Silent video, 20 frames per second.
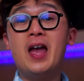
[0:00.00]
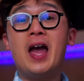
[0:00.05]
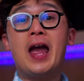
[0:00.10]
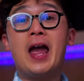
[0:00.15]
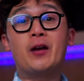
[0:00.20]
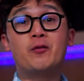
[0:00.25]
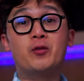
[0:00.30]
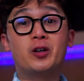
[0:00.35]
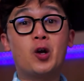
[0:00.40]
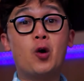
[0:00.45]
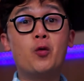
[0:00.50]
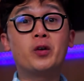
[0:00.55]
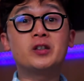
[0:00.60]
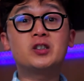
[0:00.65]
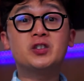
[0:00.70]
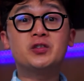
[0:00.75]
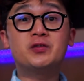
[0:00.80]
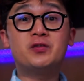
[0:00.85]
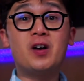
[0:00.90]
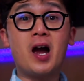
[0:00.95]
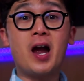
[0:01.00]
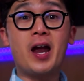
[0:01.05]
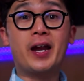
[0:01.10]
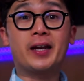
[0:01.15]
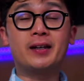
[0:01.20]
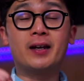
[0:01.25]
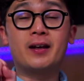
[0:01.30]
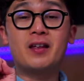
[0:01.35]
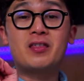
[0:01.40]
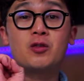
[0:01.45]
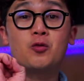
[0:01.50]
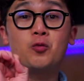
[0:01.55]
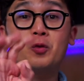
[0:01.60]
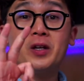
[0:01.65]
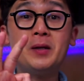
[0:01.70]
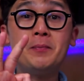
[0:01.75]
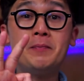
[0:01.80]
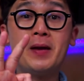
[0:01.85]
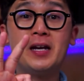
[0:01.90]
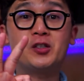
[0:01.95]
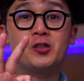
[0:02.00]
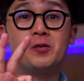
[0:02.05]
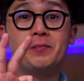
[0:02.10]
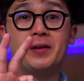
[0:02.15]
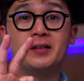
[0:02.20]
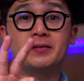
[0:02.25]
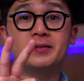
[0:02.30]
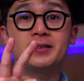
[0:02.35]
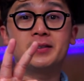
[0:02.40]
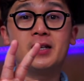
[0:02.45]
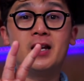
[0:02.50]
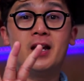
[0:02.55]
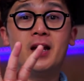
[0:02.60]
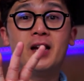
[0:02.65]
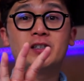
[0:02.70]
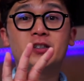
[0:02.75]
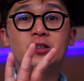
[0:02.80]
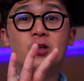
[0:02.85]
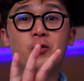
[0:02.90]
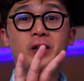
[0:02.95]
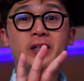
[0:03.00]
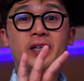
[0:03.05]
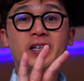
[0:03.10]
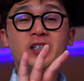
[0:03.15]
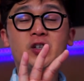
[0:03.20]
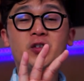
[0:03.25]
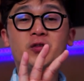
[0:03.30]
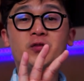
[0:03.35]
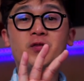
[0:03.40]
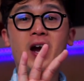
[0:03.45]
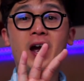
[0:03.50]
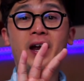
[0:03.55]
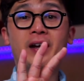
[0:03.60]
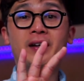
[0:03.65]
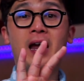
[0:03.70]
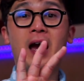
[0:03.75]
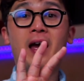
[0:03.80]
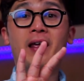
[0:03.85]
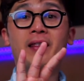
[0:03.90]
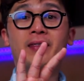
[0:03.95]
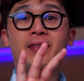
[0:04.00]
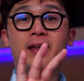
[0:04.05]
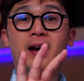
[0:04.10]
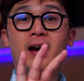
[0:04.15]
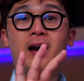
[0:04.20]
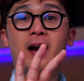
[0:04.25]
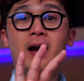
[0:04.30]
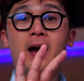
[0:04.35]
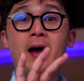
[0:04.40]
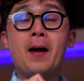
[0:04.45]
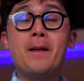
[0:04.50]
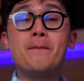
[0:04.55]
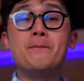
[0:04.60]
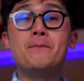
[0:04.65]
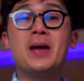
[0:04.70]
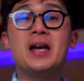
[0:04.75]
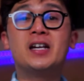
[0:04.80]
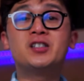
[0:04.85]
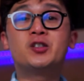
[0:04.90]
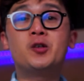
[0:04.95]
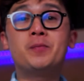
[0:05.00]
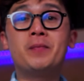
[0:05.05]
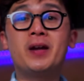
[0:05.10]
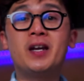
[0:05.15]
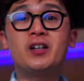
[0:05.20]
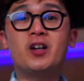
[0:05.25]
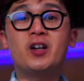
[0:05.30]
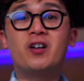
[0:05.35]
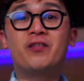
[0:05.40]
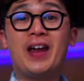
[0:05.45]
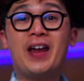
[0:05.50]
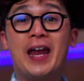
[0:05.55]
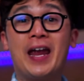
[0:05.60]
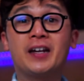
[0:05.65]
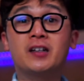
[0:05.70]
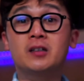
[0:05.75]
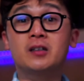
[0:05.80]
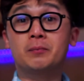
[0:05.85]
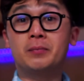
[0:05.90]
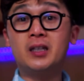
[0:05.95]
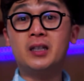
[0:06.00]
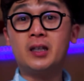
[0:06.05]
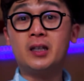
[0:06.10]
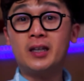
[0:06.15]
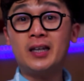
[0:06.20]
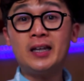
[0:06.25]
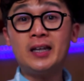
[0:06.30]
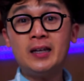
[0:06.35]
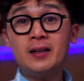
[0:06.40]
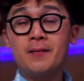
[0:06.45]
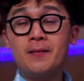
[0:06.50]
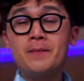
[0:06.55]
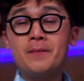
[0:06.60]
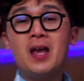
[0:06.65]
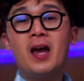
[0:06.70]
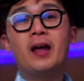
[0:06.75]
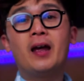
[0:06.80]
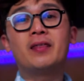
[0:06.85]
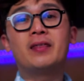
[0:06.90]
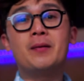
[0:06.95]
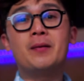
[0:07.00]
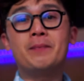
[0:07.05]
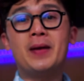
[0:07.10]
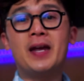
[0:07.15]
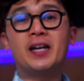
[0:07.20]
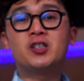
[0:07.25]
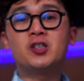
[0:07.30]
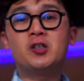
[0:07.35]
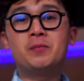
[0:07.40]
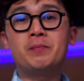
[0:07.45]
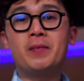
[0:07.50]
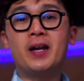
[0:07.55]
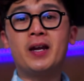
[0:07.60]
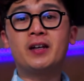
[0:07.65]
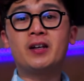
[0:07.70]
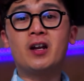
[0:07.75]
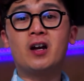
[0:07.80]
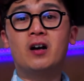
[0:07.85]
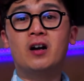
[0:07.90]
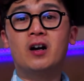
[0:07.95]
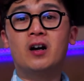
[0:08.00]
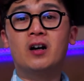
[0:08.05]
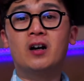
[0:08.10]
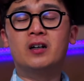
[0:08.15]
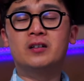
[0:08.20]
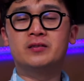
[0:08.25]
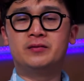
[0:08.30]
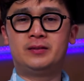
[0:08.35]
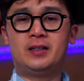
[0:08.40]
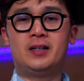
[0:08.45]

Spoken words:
And we're going to find three measurements. So we need to find the measurement of angle BE, the measurement of